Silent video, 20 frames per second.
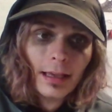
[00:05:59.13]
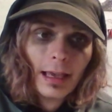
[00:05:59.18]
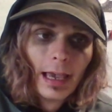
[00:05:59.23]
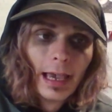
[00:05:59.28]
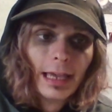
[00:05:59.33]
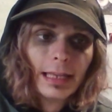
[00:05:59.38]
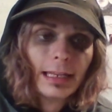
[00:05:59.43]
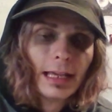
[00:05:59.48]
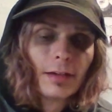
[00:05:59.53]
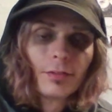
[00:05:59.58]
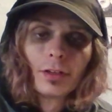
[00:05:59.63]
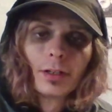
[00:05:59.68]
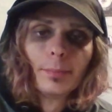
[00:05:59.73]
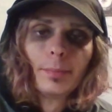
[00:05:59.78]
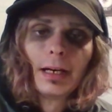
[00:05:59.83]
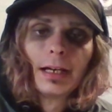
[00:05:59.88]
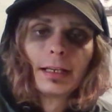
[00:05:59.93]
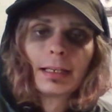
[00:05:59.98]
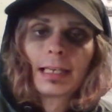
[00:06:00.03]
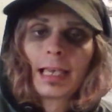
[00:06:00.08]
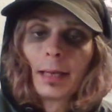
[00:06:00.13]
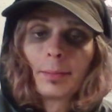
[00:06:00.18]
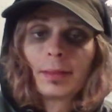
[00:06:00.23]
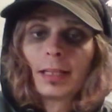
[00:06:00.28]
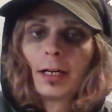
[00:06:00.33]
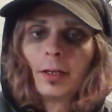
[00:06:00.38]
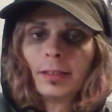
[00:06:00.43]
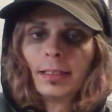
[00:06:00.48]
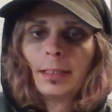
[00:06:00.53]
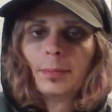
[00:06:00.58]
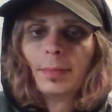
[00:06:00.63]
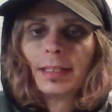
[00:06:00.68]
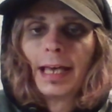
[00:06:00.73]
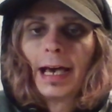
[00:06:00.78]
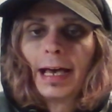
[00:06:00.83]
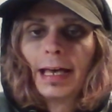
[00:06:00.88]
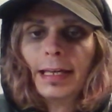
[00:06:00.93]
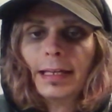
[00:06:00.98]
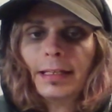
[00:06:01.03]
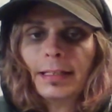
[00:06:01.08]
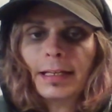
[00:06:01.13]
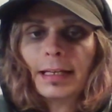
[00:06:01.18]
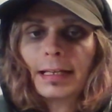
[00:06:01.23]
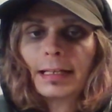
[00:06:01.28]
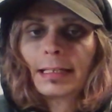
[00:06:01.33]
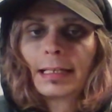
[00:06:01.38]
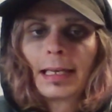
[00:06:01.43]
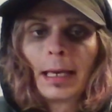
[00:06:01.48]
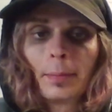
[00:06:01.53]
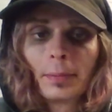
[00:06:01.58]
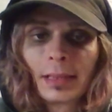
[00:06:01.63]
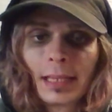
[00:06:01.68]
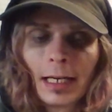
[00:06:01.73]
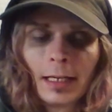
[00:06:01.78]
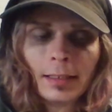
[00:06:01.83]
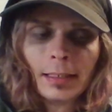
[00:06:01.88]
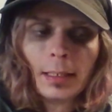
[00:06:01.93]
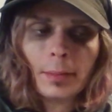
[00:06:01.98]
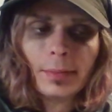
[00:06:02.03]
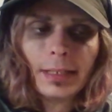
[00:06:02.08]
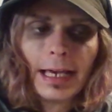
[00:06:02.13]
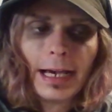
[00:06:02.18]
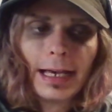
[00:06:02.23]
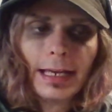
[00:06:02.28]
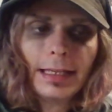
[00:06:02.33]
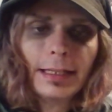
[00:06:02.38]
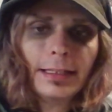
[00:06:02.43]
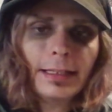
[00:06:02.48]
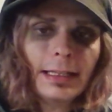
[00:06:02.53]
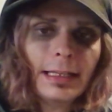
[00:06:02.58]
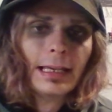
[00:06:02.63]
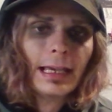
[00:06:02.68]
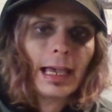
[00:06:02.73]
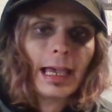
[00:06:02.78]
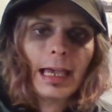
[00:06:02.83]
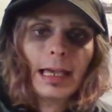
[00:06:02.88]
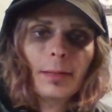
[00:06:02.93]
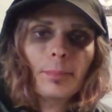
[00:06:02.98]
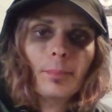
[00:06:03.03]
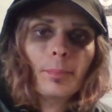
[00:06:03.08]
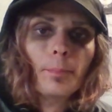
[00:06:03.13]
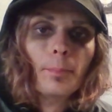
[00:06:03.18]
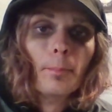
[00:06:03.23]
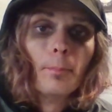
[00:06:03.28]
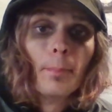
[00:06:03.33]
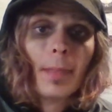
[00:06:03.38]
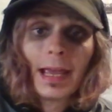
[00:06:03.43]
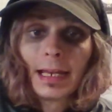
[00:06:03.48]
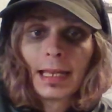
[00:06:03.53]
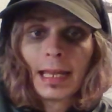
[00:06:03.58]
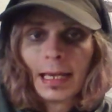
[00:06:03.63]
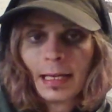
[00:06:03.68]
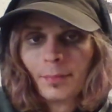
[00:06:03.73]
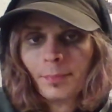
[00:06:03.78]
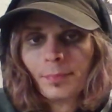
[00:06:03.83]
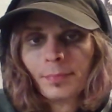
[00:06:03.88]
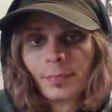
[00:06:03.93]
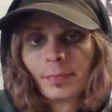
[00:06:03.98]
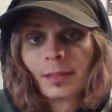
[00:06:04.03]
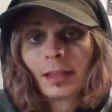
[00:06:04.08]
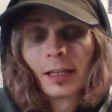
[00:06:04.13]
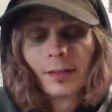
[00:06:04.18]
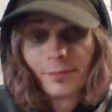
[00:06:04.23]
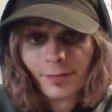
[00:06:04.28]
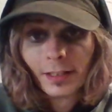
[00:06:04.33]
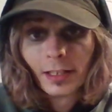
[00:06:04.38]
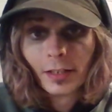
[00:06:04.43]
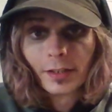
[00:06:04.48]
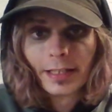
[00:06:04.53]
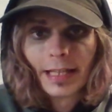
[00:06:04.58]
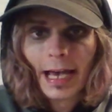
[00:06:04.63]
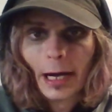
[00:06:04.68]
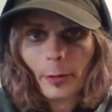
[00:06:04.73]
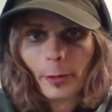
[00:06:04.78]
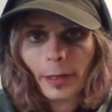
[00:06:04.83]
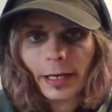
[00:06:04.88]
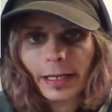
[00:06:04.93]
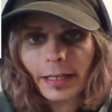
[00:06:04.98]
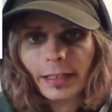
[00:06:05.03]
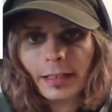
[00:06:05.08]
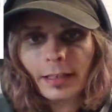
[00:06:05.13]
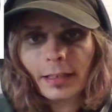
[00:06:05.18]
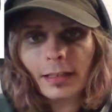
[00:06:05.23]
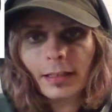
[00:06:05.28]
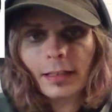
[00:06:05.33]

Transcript: And everybody kept telling him that, and kept telling him that, and made him to feel that way.